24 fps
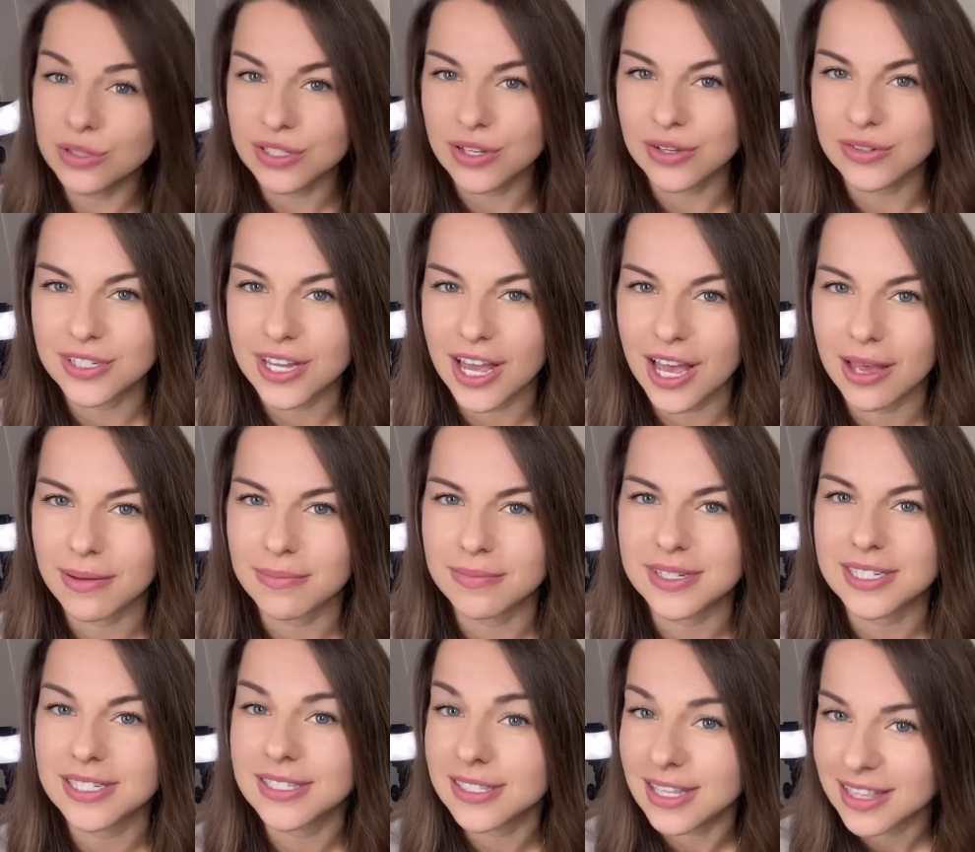also
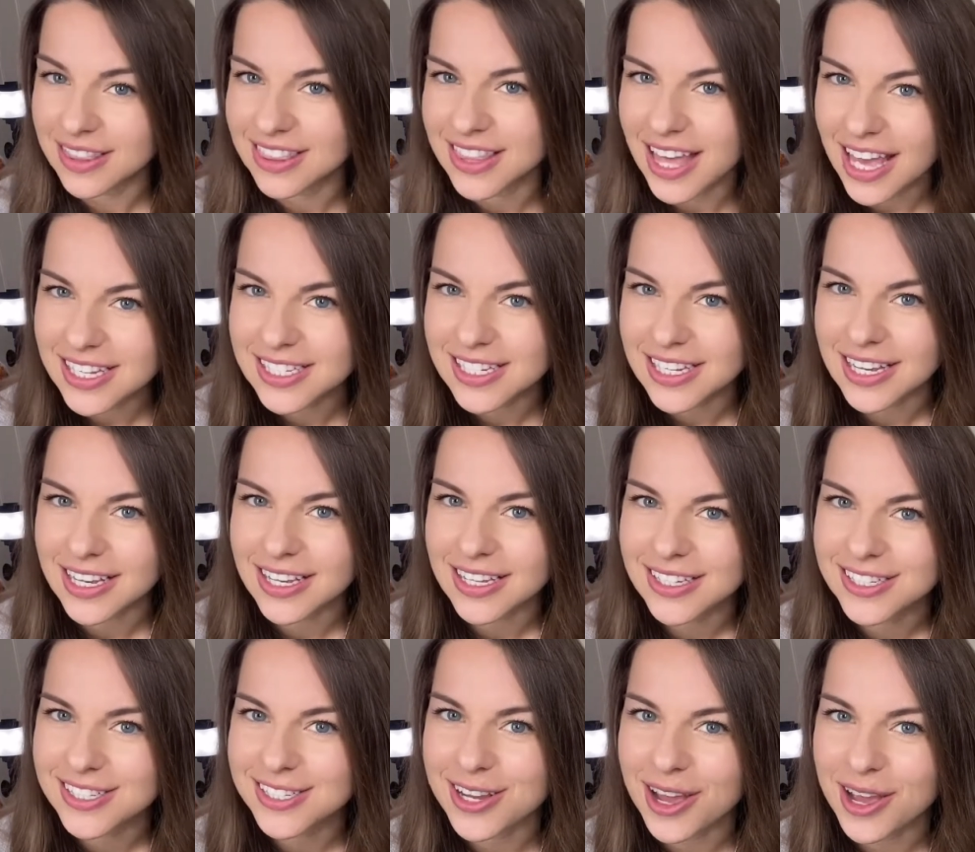termed
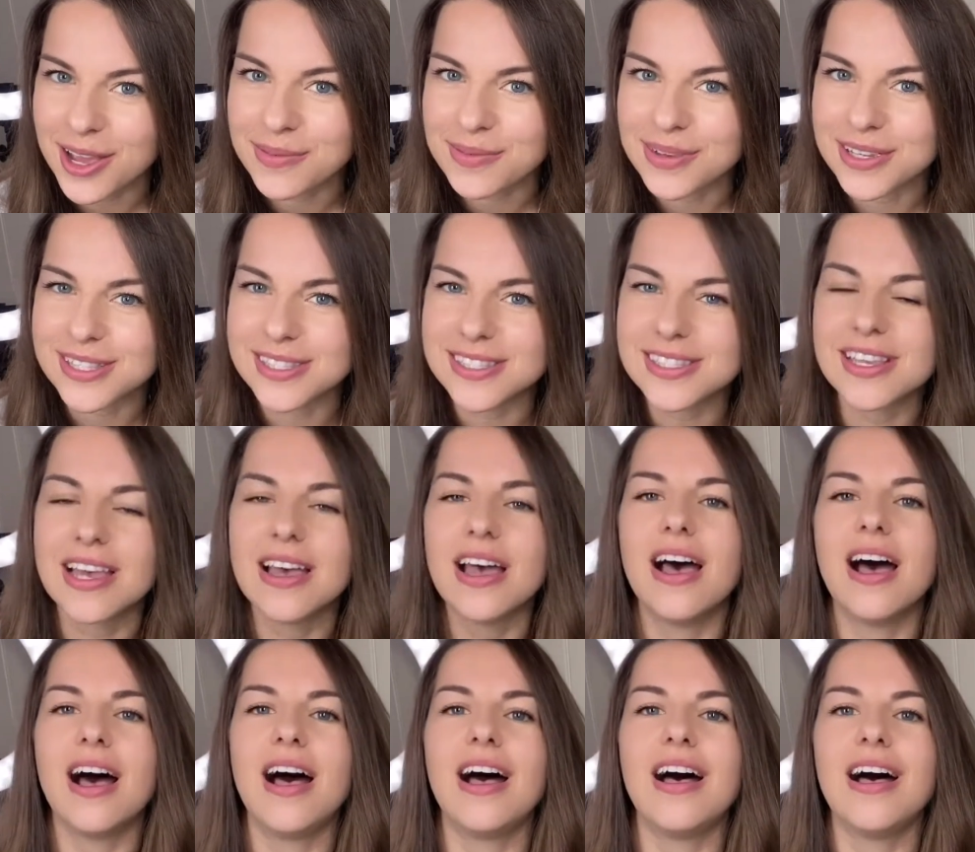synthetic diamonds,
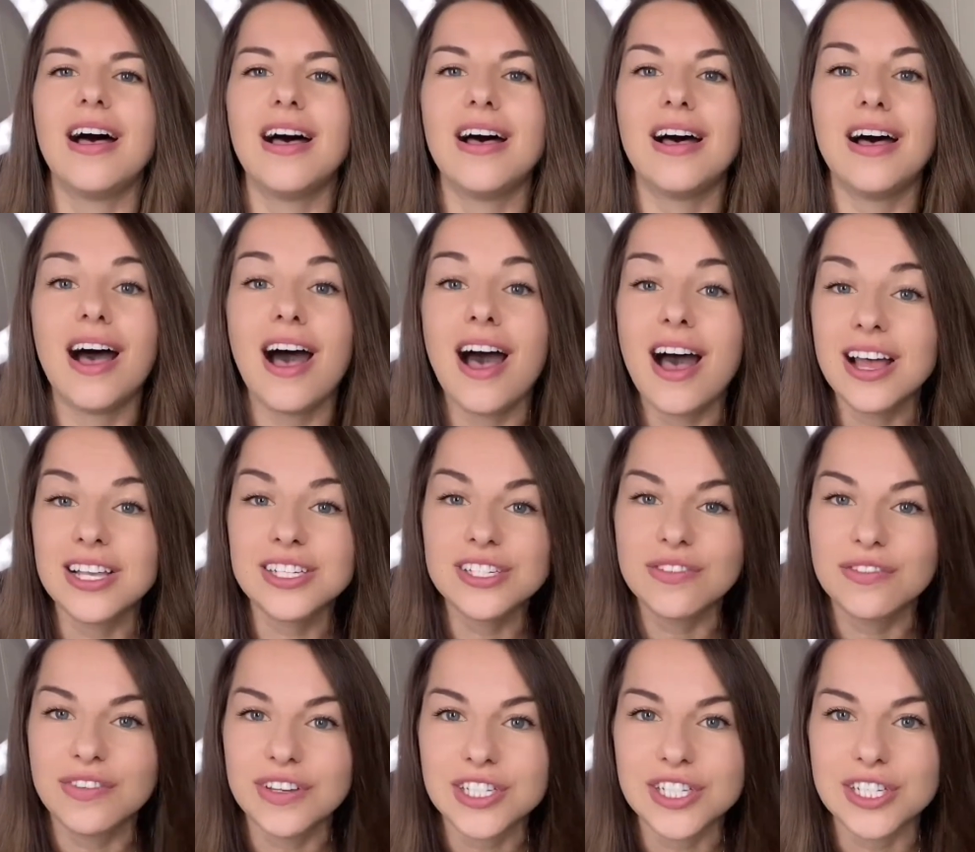are
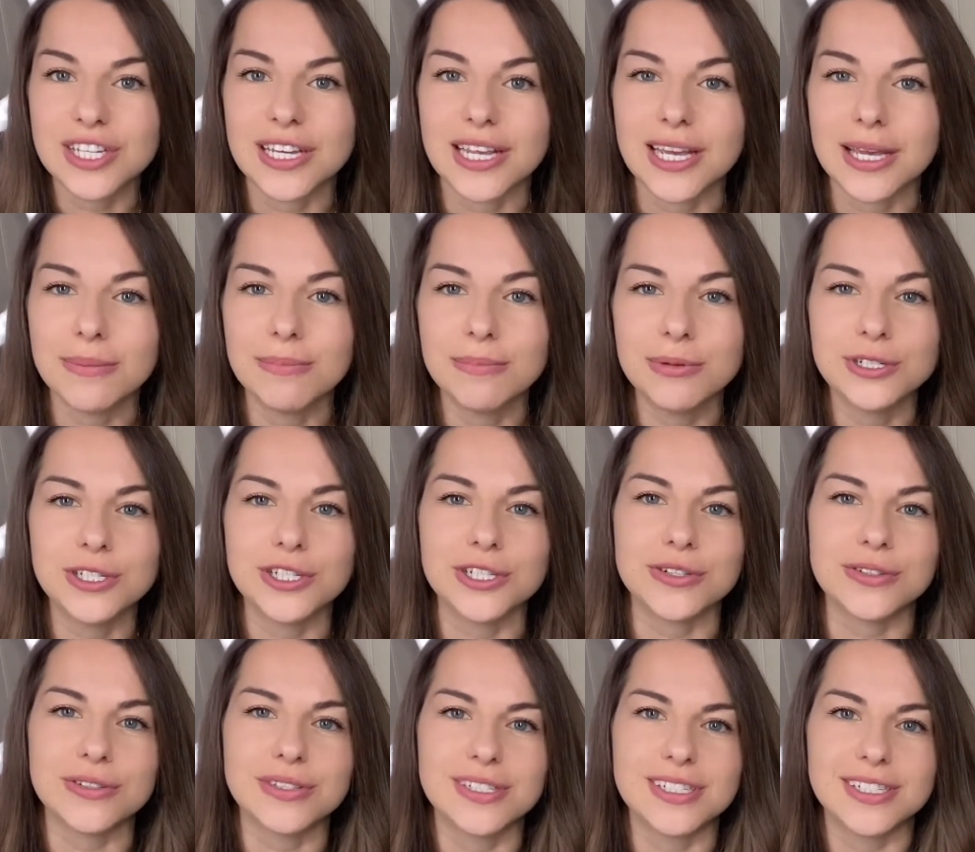artificially
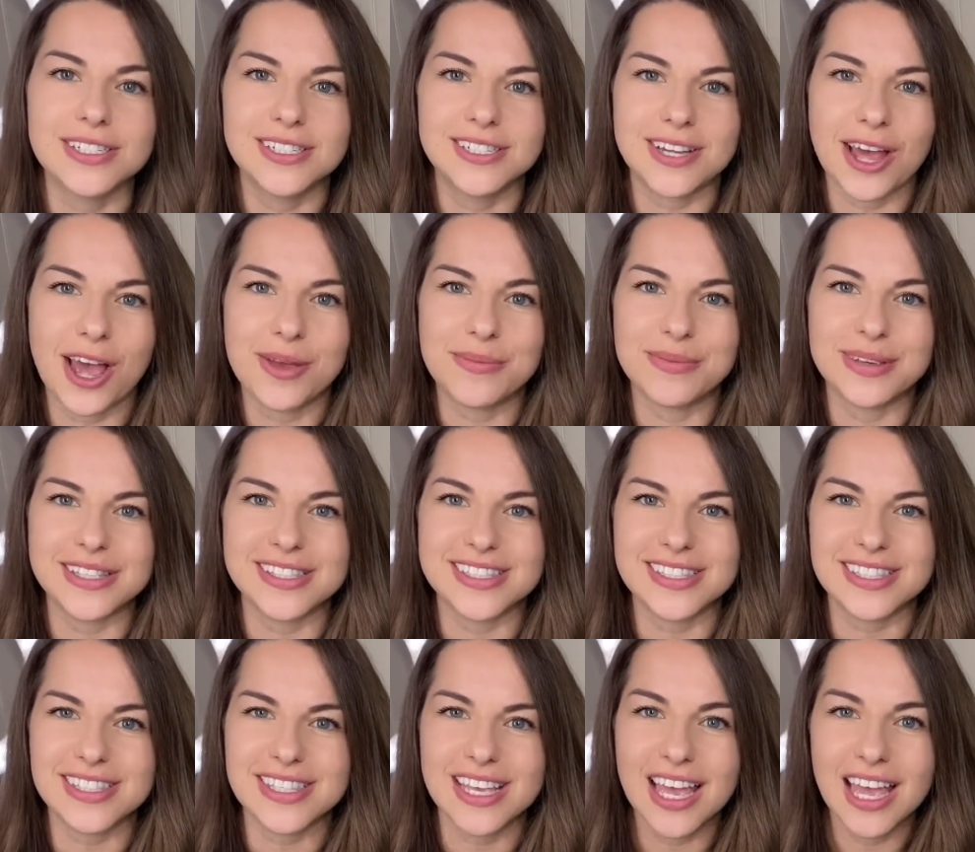produced
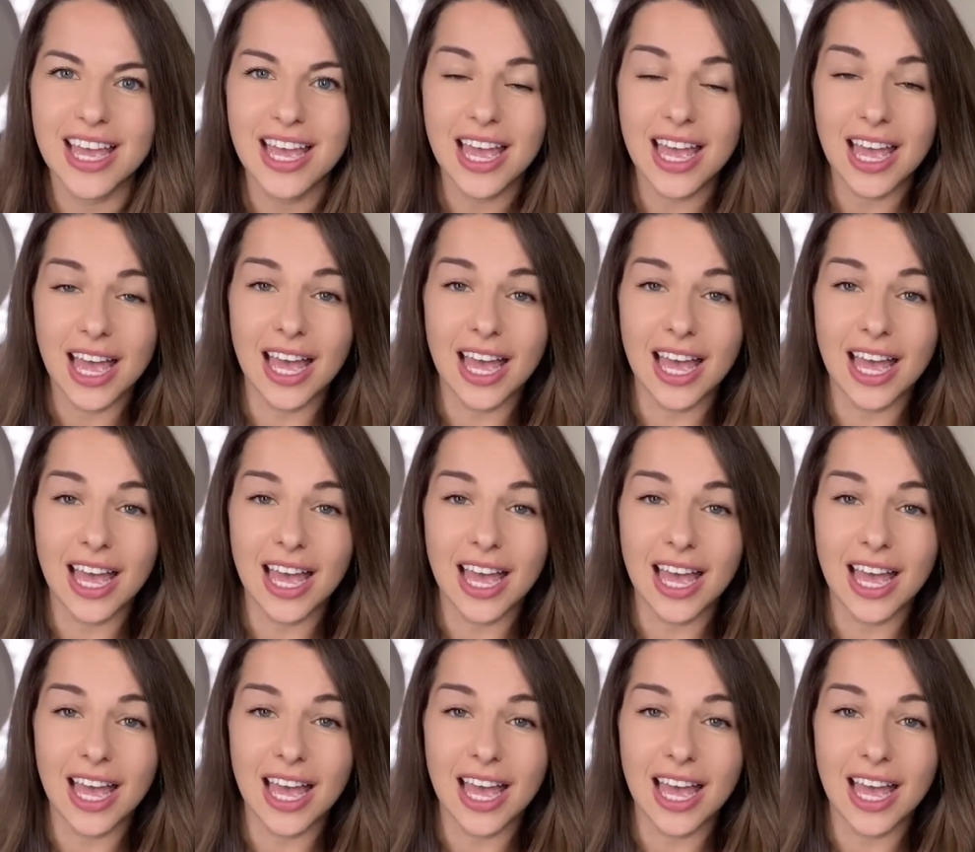diamonds,